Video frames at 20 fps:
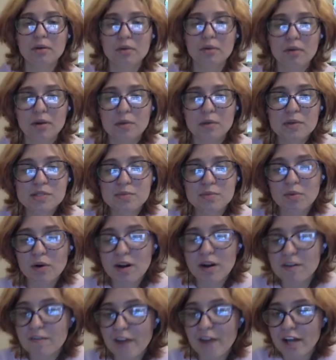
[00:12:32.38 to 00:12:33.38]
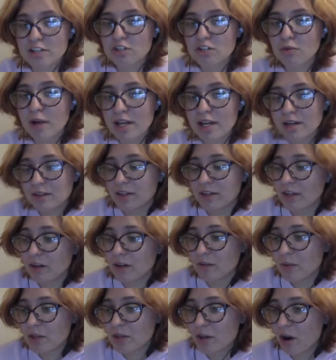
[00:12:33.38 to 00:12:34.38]
was more infatuated
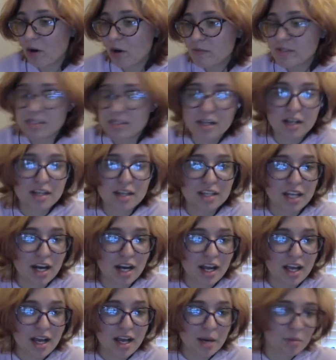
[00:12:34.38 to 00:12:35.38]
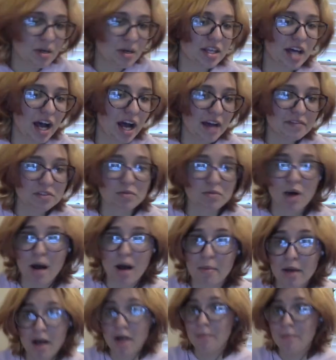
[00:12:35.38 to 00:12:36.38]
with Homestuck than I am with HIVESWAP.
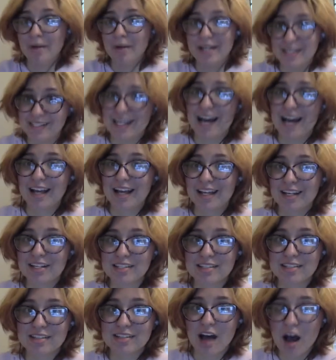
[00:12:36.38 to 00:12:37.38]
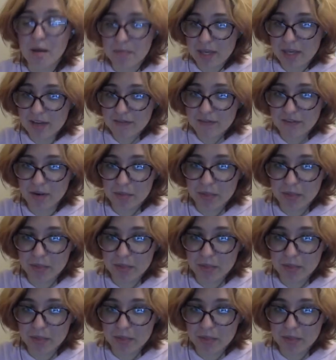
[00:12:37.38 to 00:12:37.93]
But is that gonna stop me from